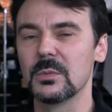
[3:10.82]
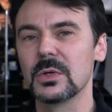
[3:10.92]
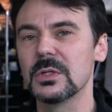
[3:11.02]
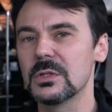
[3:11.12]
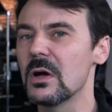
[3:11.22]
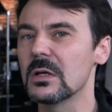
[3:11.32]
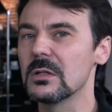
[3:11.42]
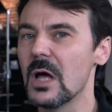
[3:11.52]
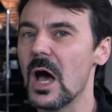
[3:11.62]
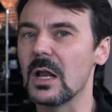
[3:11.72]
and we're going to talk a
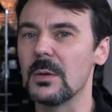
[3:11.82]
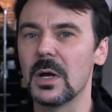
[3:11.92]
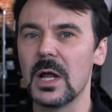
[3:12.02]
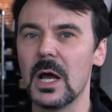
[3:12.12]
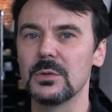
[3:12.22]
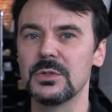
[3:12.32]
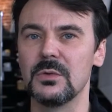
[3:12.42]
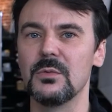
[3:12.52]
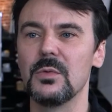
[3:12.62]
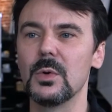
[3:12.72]
lot about how
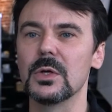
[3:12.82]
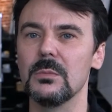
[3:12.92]
to evoke